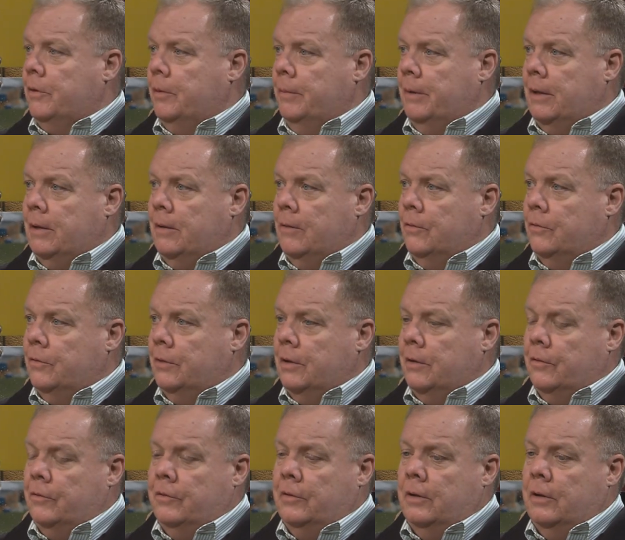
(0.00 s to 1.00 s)
to be close
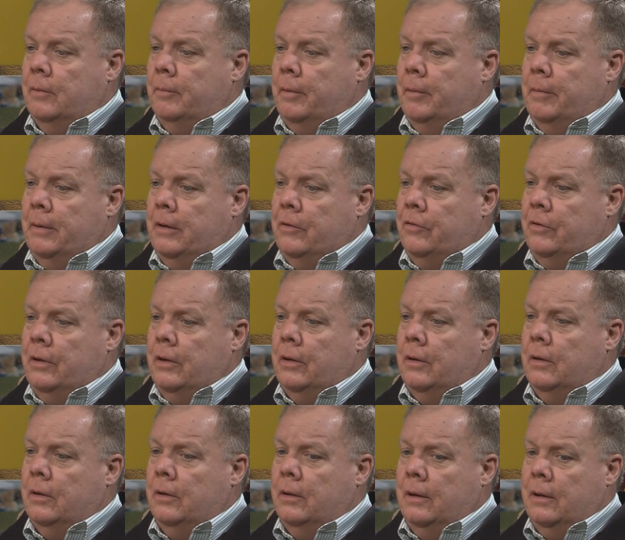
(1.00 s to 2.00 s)
against uh, Bemidji.
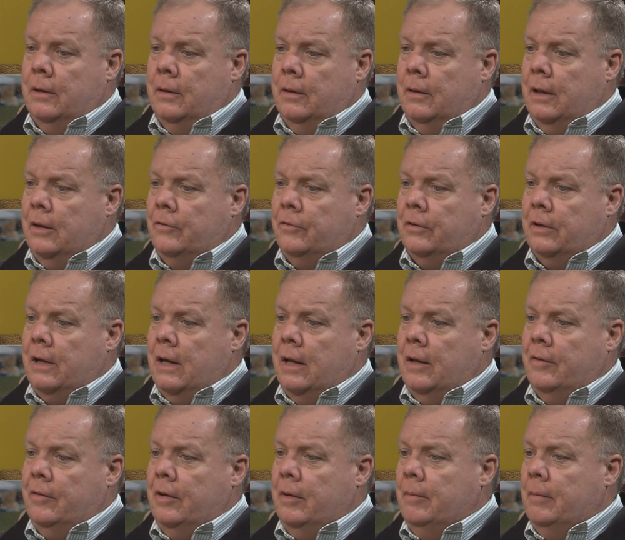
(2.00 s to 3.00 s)
They're, they're, that's the kind
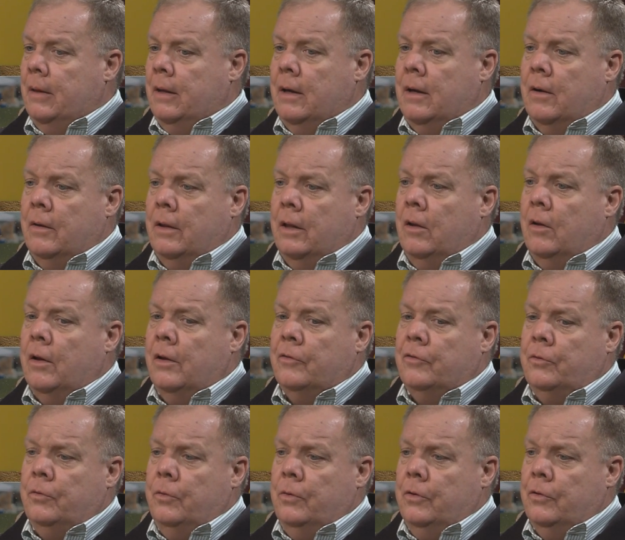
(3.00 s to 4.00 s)
of team they are. They
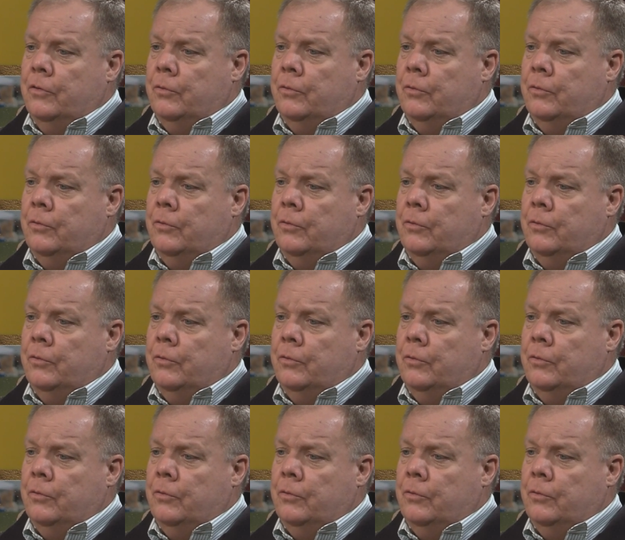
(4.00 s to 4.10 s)
lost two this